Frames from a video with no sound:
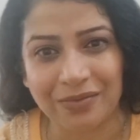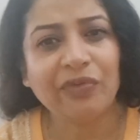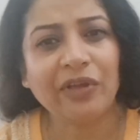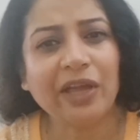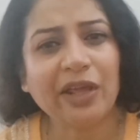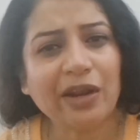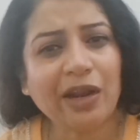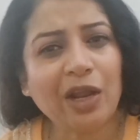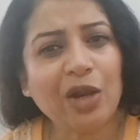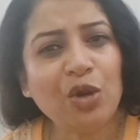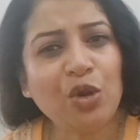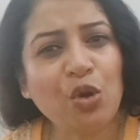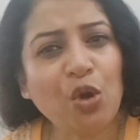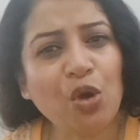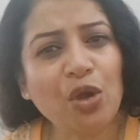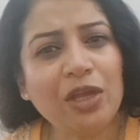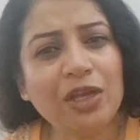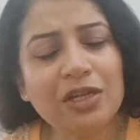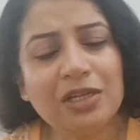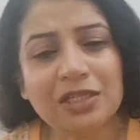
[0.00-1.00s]
Where our
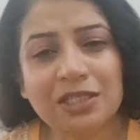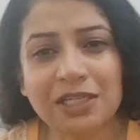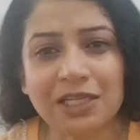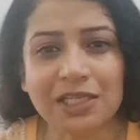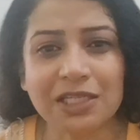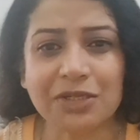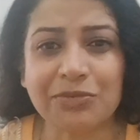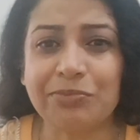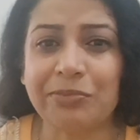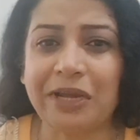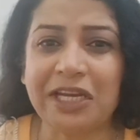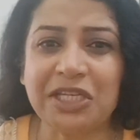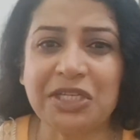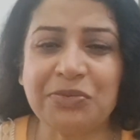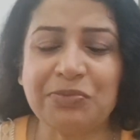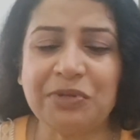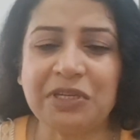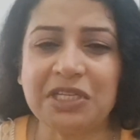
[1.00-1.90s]
loyalties might